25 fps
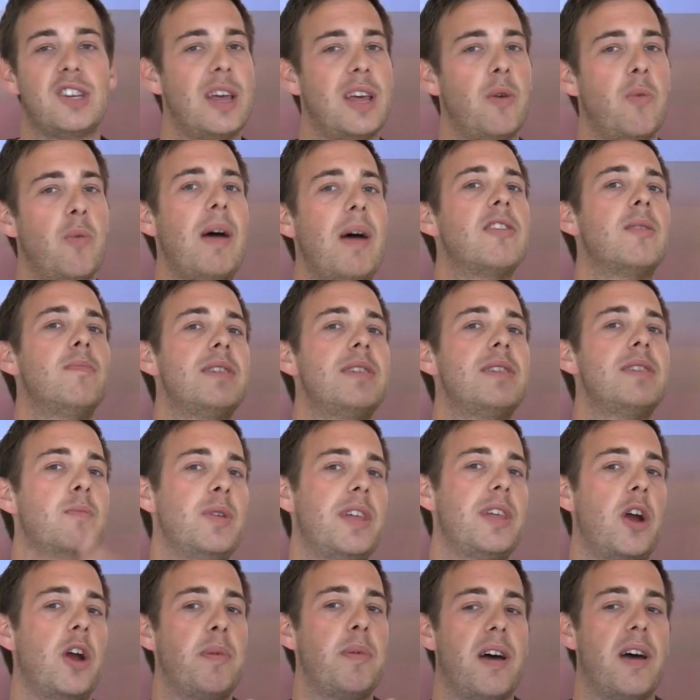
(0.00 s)
So they welcomed him
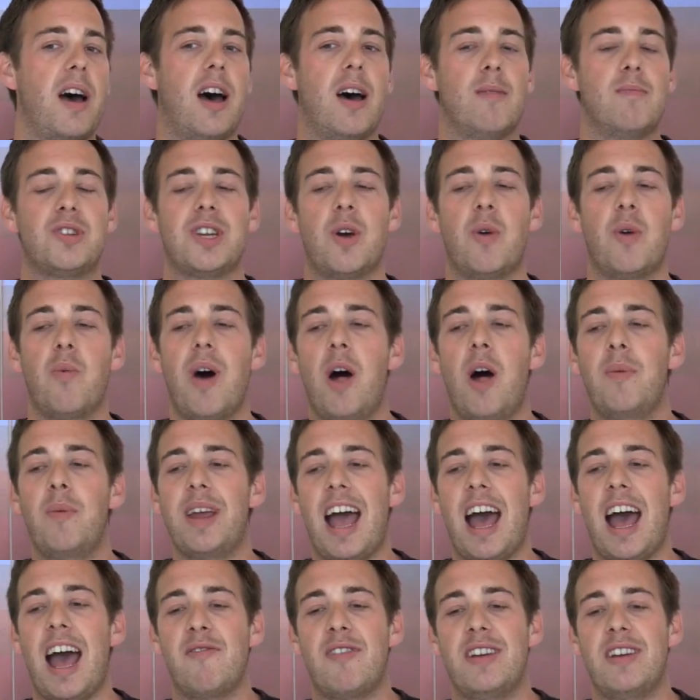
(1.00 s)
with open arms. So while
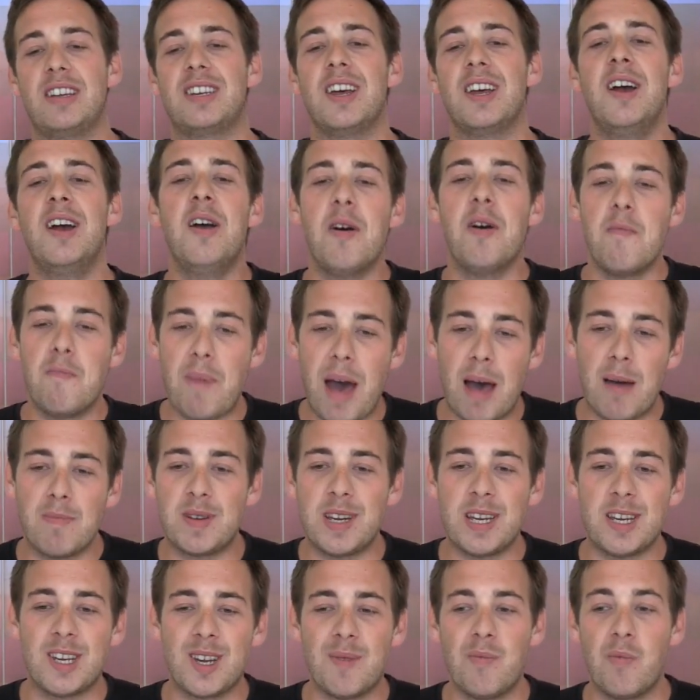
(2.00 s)
we have his
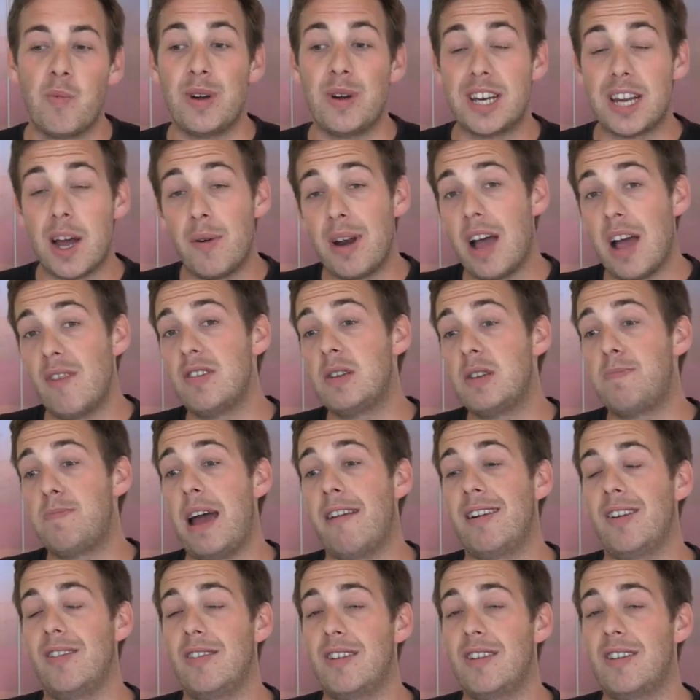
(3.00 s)
baptism, we don't have his
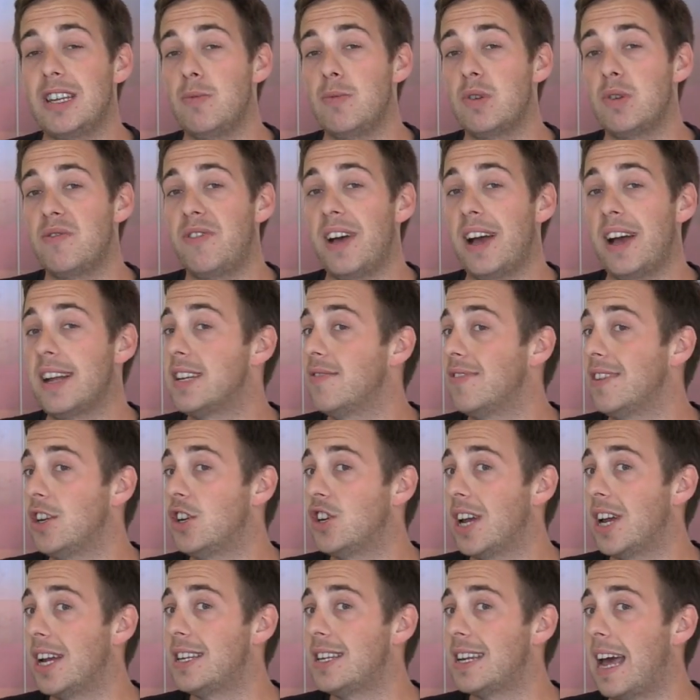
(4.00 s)
burial because he was effectively
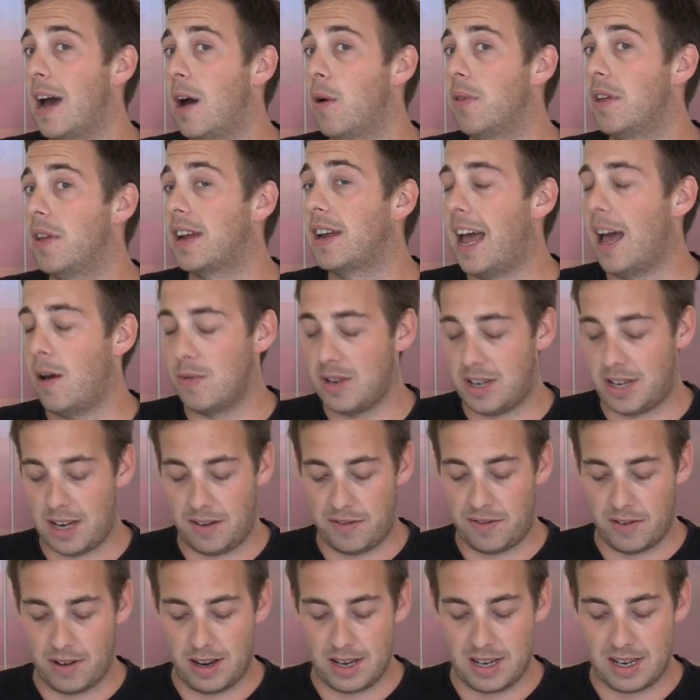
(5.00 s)
chased out the
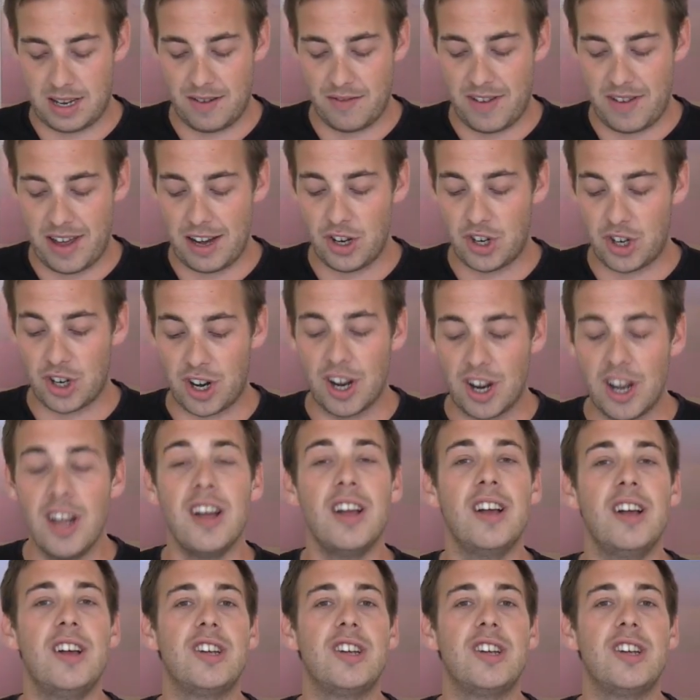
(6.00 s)
county for his invention.